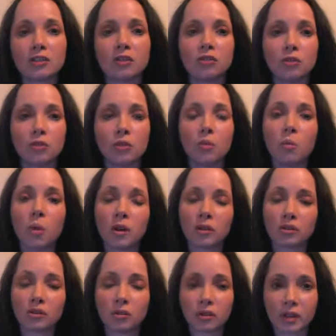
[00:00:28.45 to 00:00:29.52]
to do
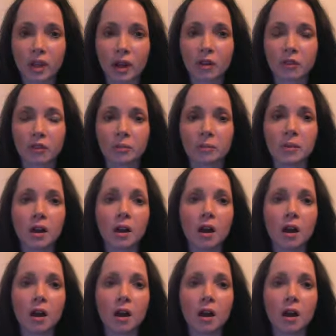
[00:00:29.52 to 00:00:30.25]
was to sell them.